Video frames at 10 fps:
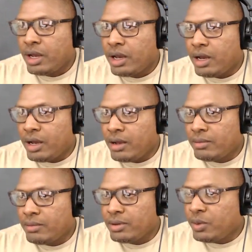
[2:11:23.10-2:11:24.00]

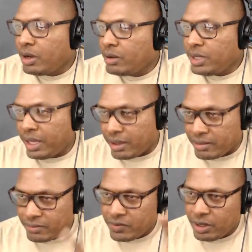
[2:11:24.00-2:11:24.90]

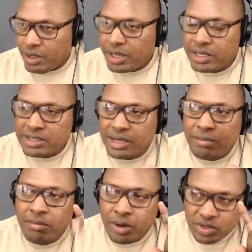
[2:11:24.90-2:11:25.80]
Lola can sell
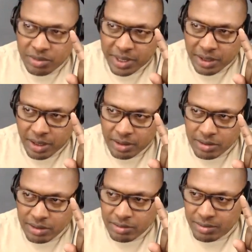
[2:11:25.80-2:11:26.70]
most of my
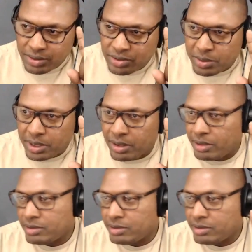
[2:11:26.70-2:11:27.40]
guns. Most of my guns.